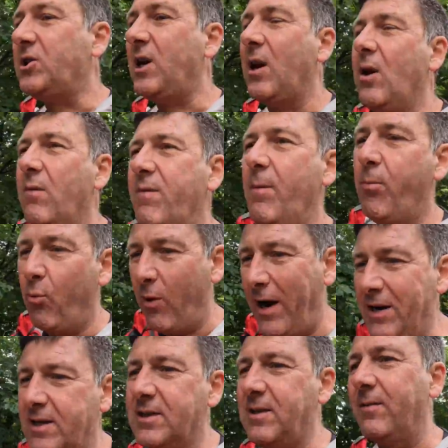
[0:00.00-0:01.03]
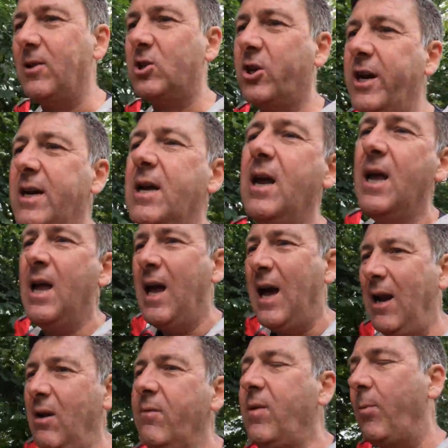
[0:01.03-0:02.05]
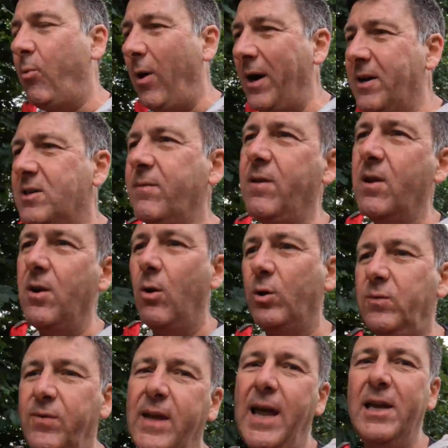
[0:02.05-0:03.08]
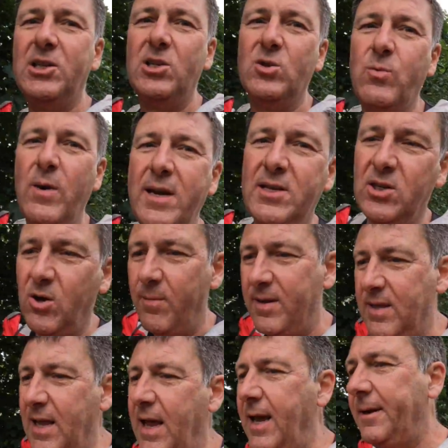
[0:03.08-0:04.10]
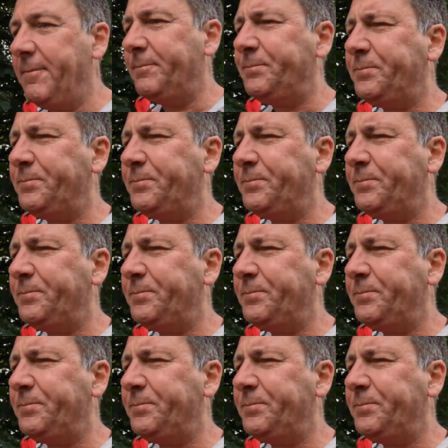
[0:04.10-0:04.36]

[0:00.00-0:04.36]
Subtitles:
I love the brightness of the screen, I love the brightness of the notifications when it's coming there.